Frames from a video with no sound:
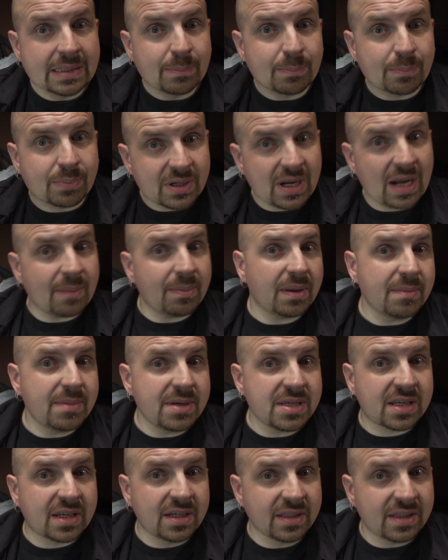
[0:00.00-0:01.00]
problem
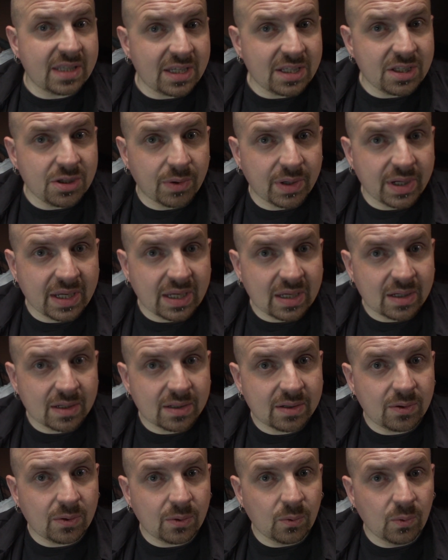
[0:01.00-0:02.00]
is continuing
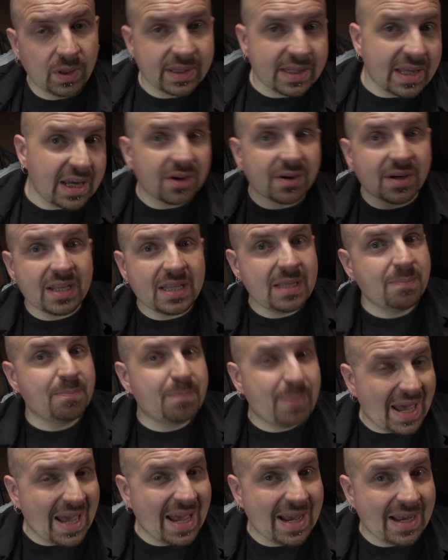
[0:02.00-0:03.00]
when they already
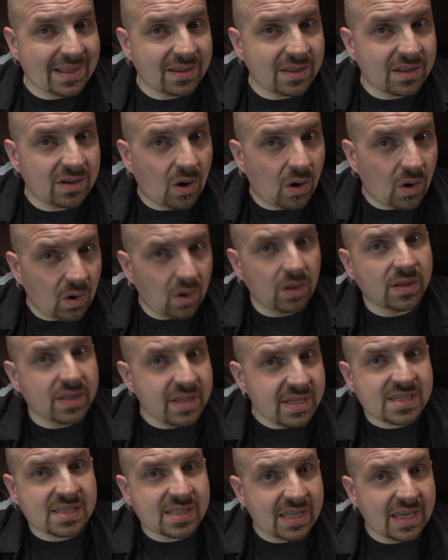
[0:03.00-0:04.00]
banned all
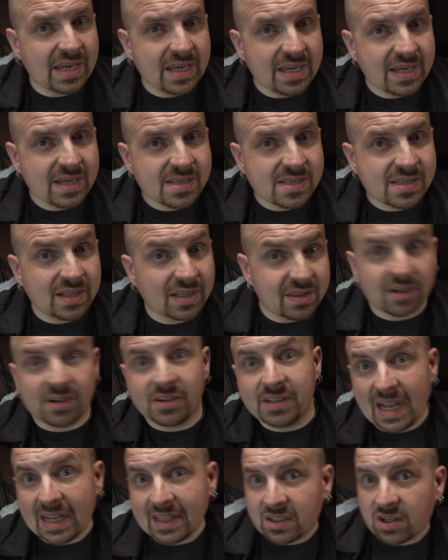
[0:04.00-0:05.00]
these things that are
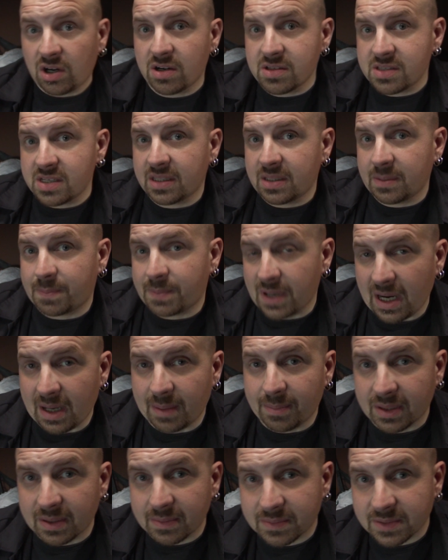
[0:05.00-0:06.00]
not causing the
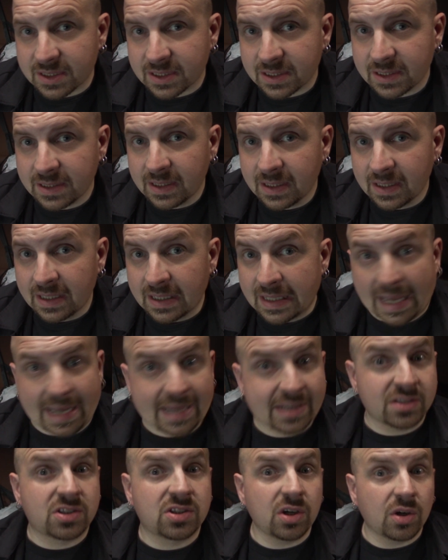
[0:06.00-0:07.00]
problems.
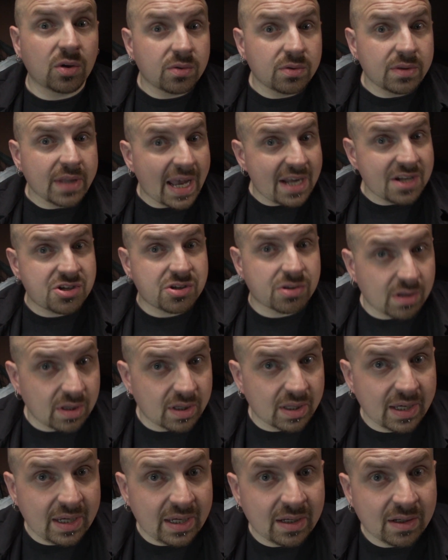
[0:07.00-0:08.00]
And so
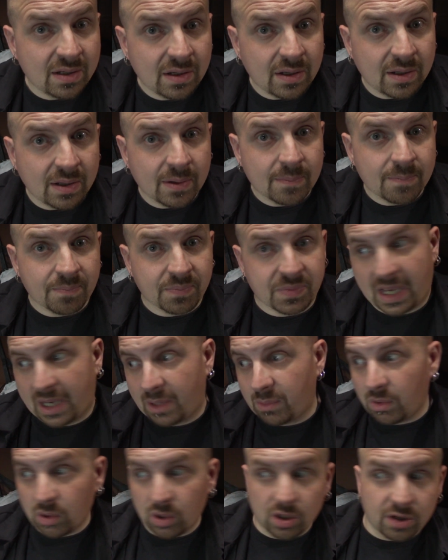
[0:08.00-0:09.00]
naturally, they
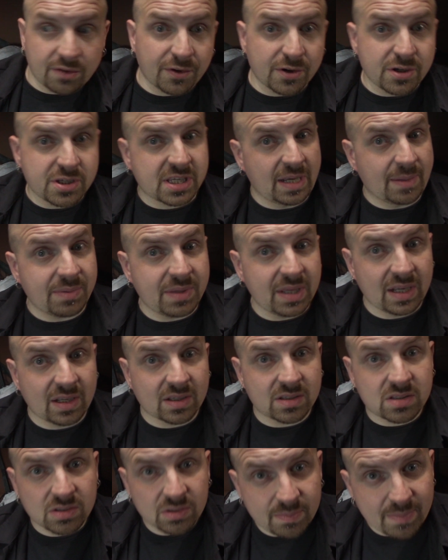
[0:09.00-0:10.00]
will look for something
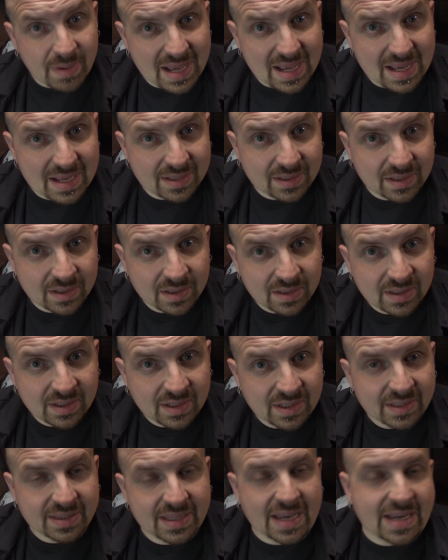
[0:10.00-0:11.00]
else to ban.
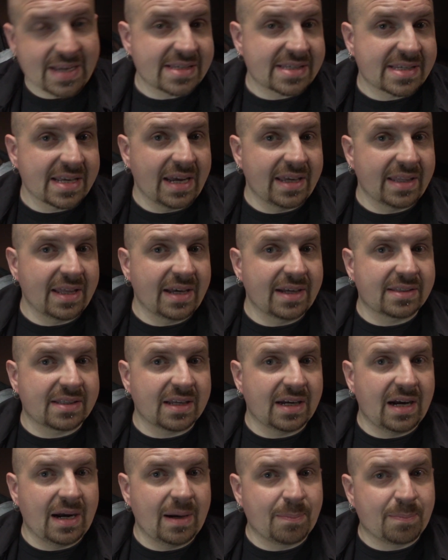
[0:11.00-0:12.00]
They say that
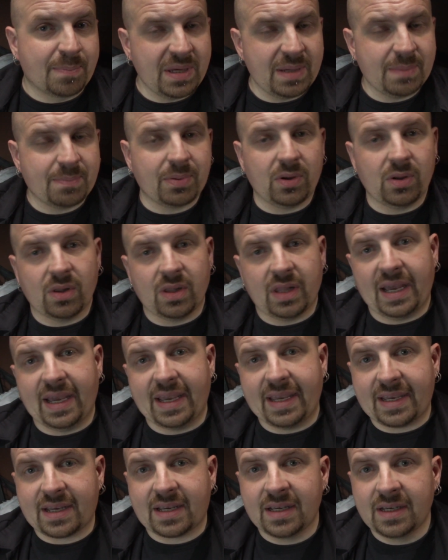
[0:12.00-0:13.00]
people
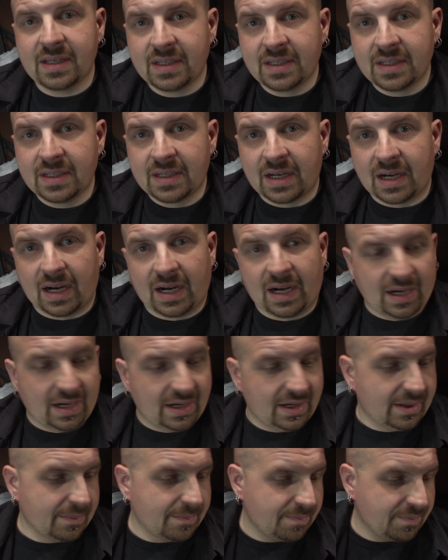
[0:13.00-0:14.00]
like
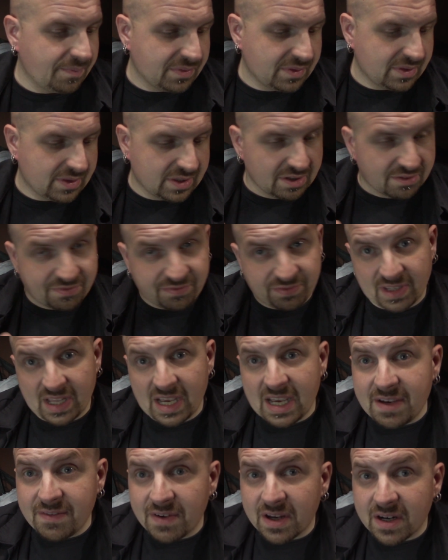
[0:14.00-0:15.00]
the
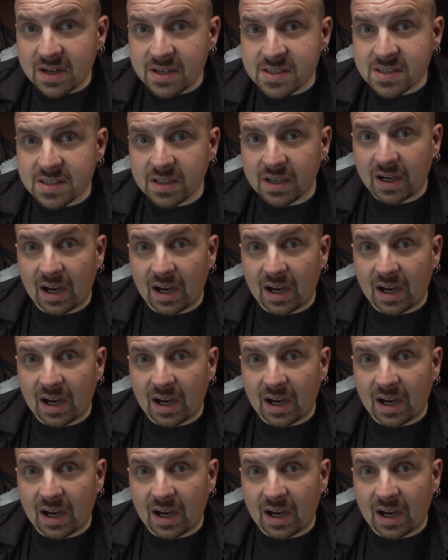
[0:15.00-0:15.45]
flavors,